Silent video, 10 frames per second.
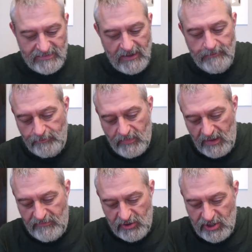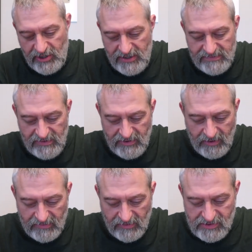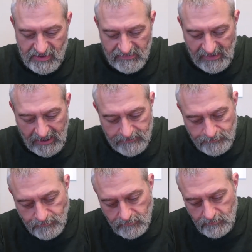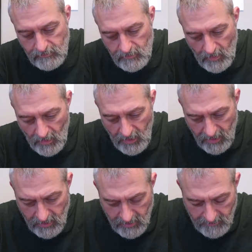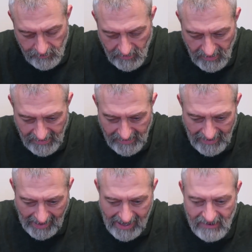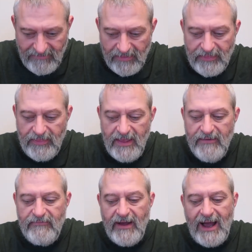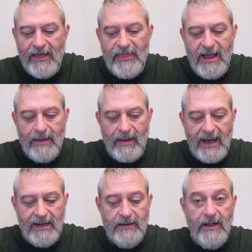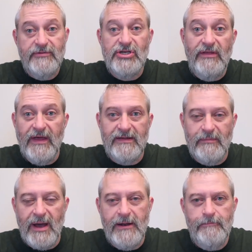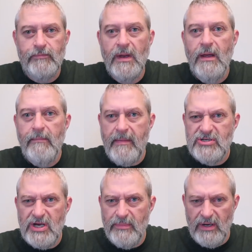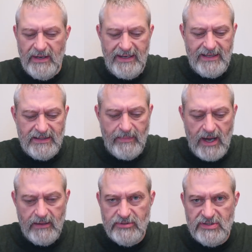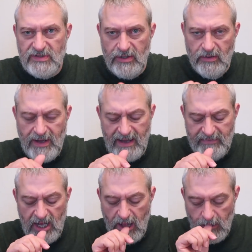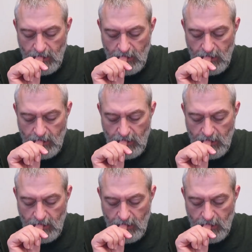So if you're curious, you can go search those out. And if I think about it, if she thinks about it, maybe she can put a link at the bottom just so you'll have it.